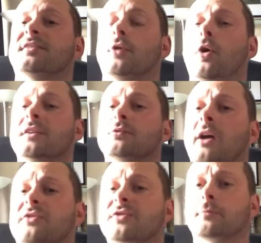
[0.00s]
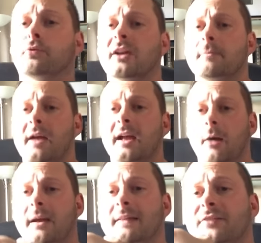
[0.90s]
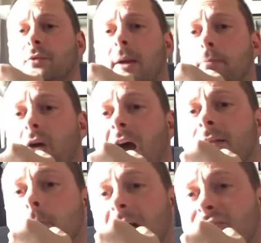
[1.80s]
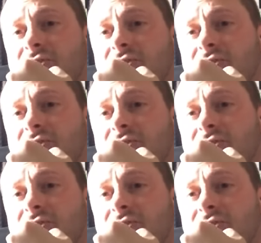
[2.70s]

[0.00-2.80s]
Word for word: So all these watches look pretty big on me, and that's what I pride my